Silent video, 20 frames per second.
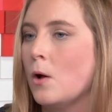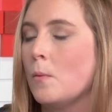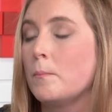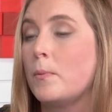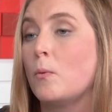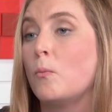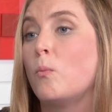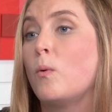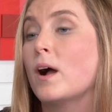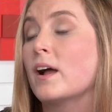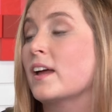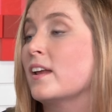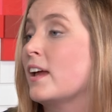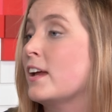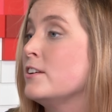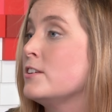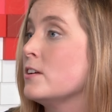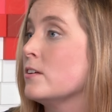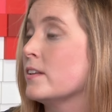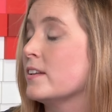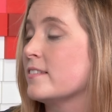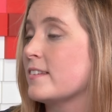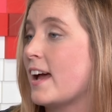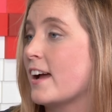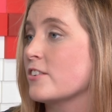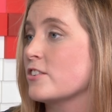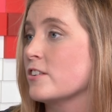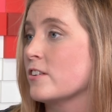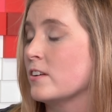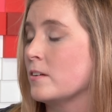but what can I do that's
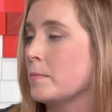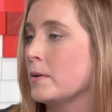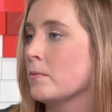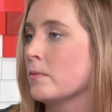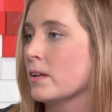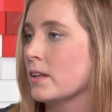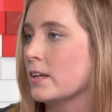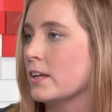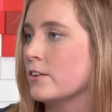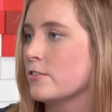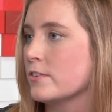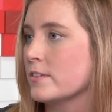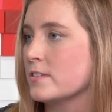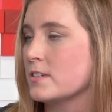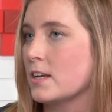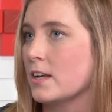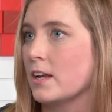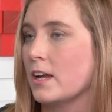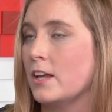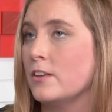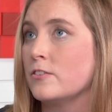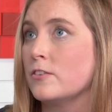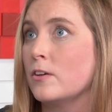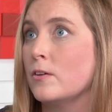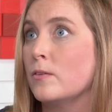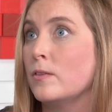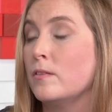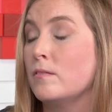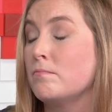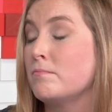actually going to be really interesting? And
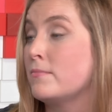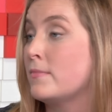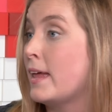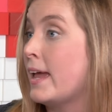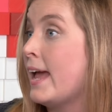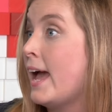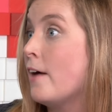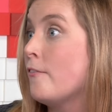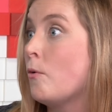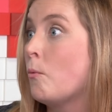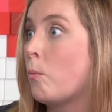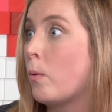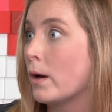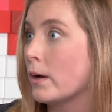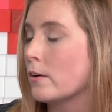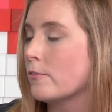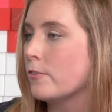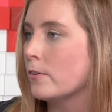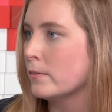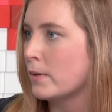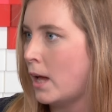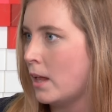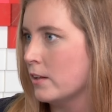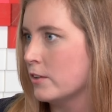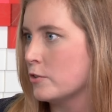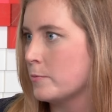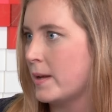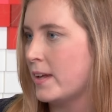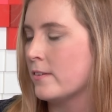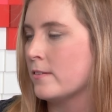so they have a wonderful
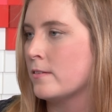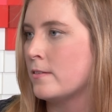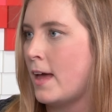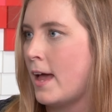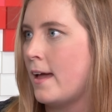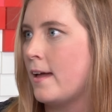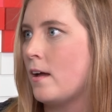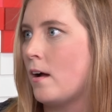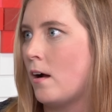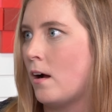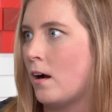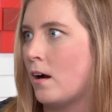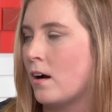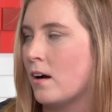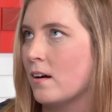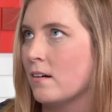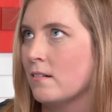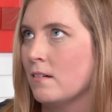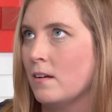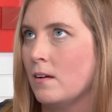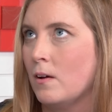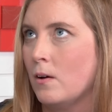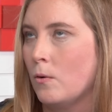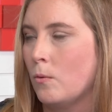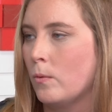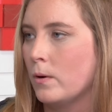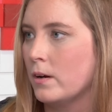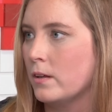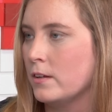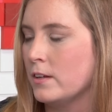knowledge base. They are
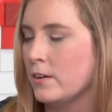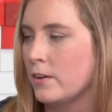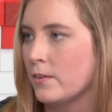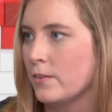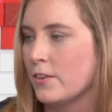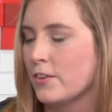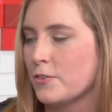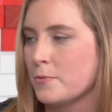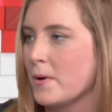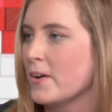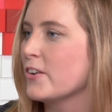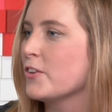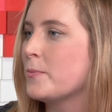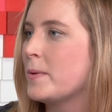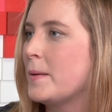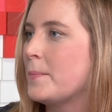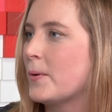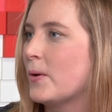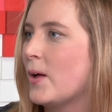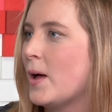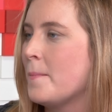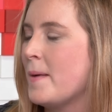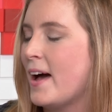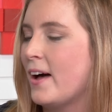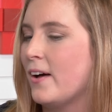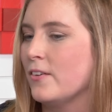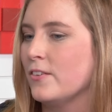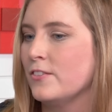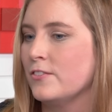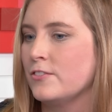one of the smartest people
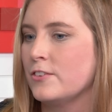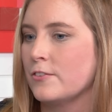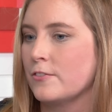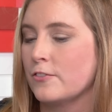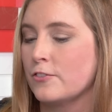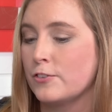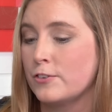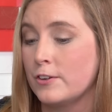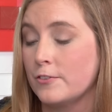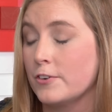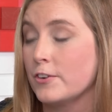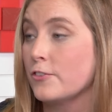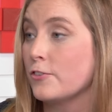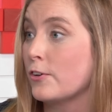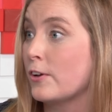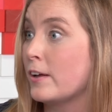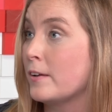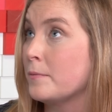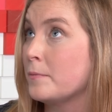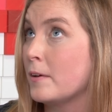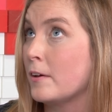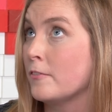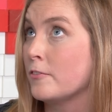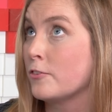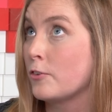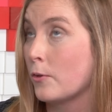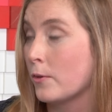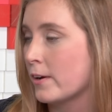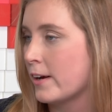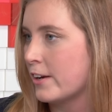about different sides of
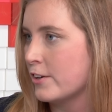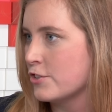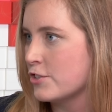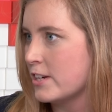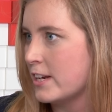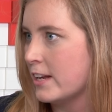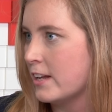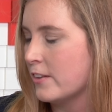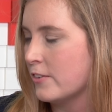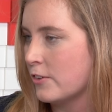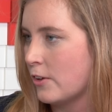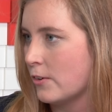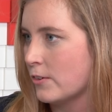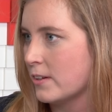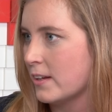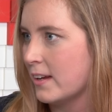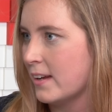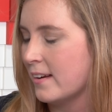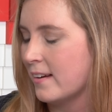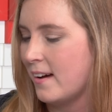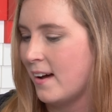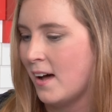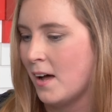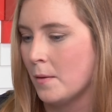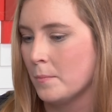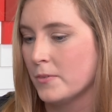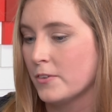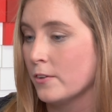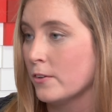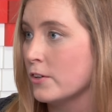solar energy consulting
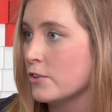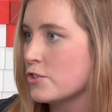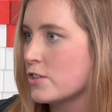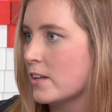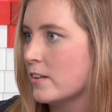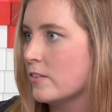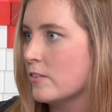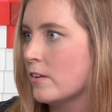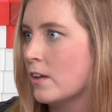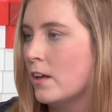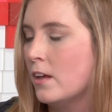solutions.